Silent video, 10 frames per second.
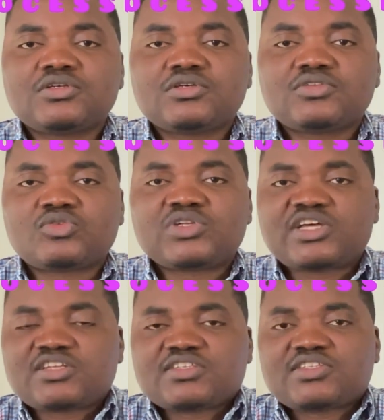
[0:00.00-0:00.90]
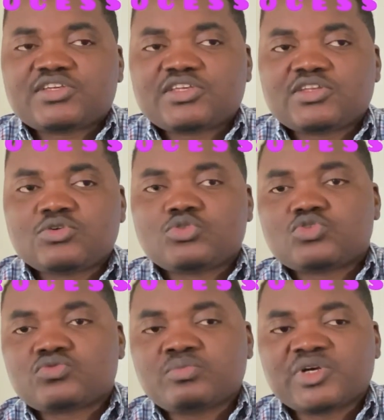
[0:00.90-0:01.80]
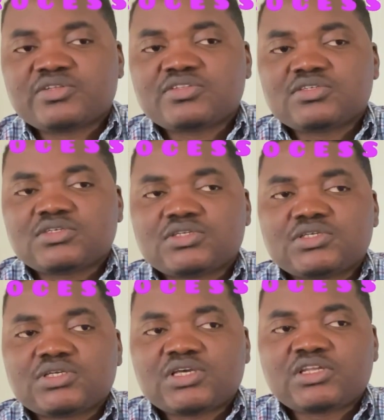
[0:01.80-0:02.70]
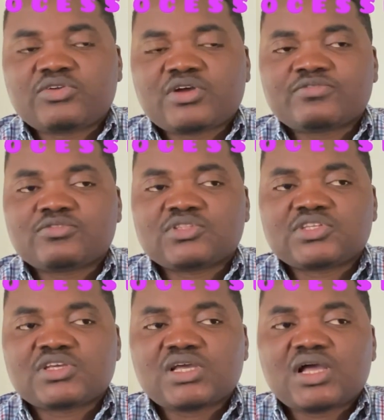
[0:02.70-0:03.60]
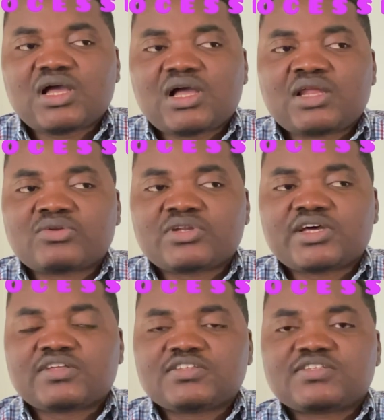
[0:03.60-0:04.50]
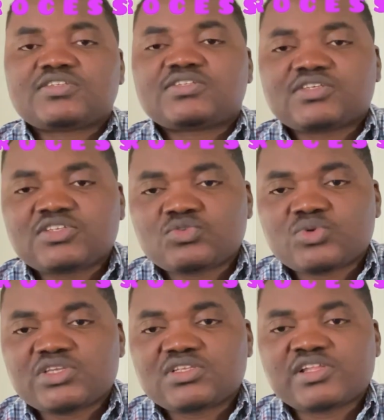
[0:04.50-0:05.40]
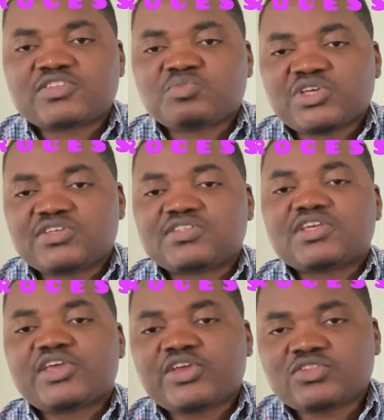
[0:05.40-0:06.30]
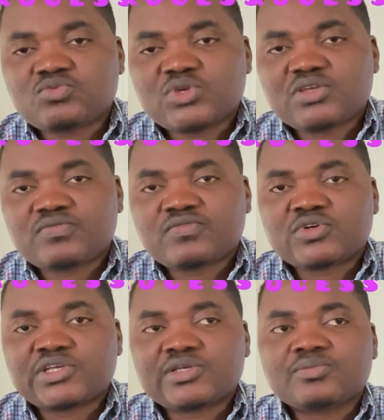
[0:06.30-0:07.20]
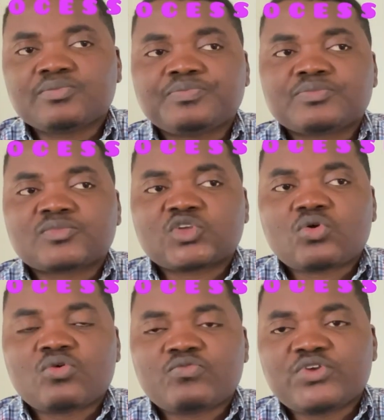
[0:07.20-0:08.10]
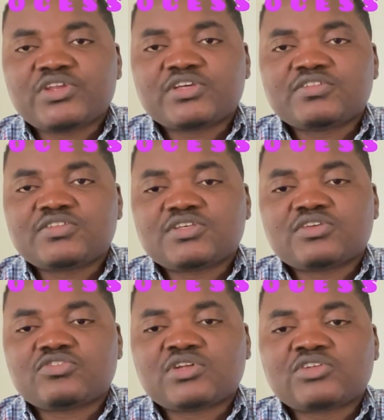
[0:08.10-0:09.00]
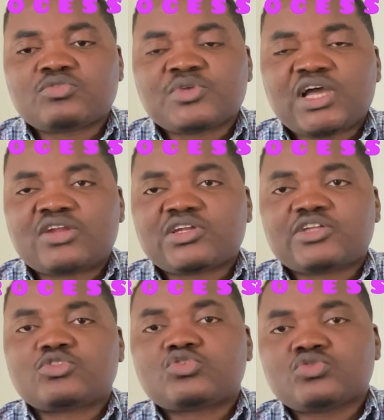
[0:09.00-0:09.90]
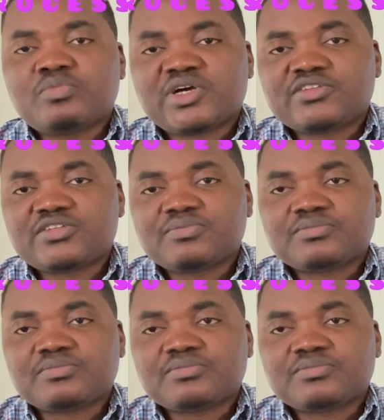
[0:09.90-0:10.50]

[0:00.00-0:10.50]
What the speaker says: So that has taken you 2 months, and then you have to take another 6 weeks. Let's make it 8 weeks for the convenience sake. So that will be another 2 months.